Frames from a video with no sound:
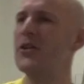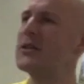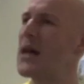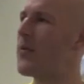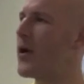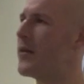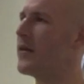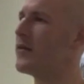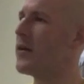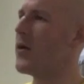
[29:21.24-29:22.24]
do you separate
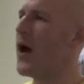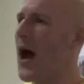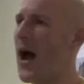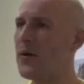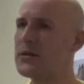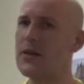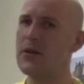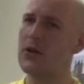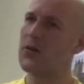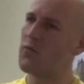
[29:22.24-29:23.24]
these two? How is it that
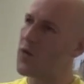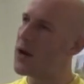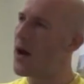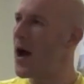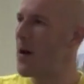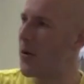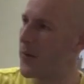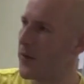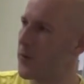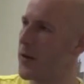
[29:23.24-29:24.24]
you can rely
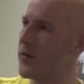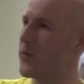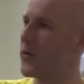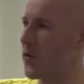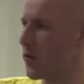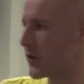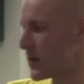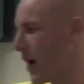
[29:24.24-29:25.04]
upon this principle all the